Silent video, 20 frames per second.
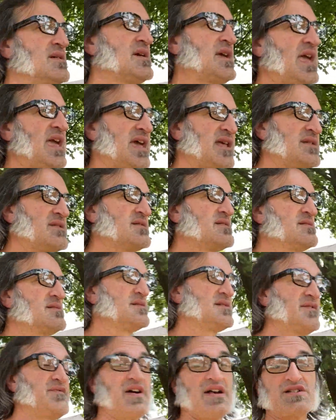and
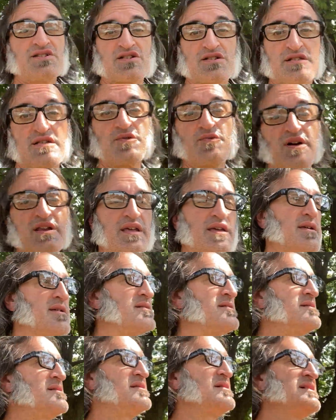eventually winning
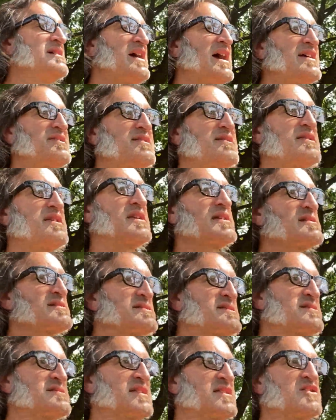at the
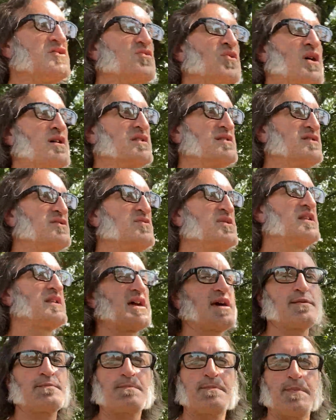things that you wanted to win
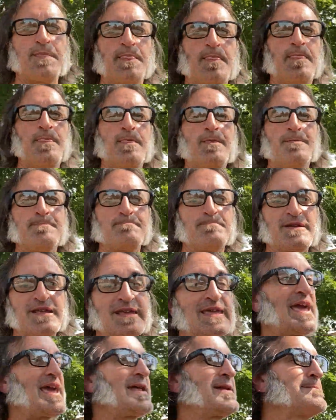at. But
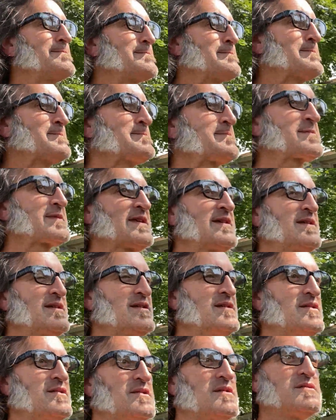again,
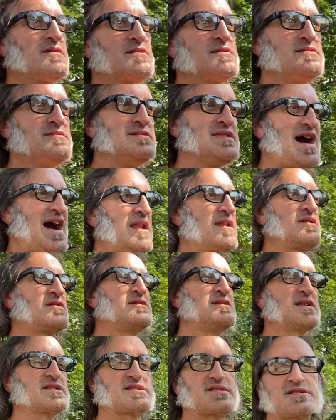not
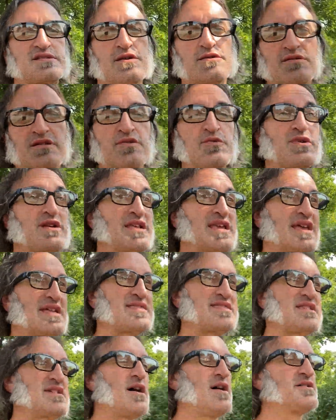necessarily winning
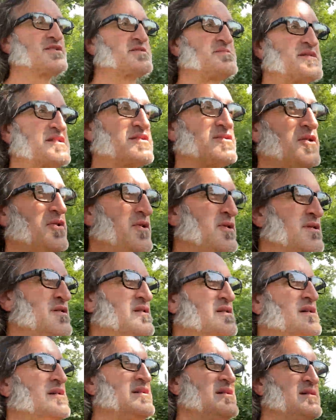at the ultimate goal,
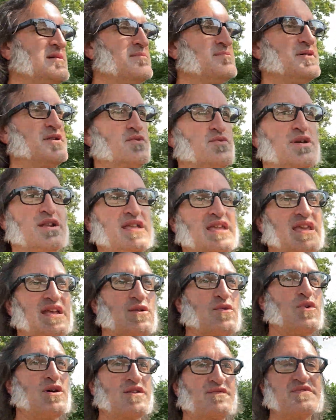but winning
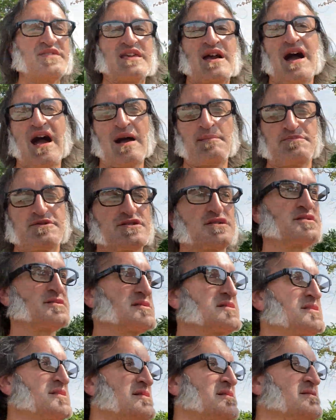at one of the
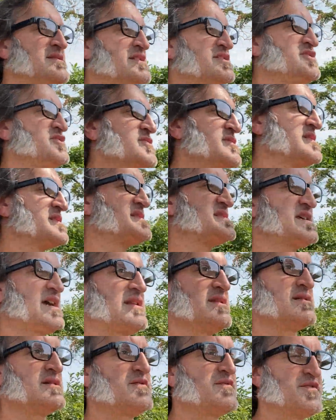options that you had
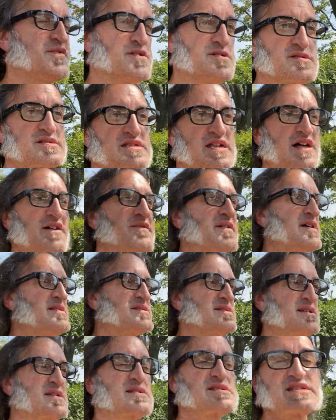set for yourself as
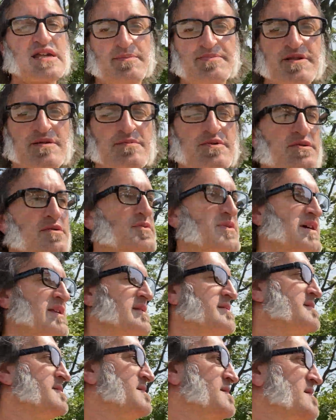an acceptable win,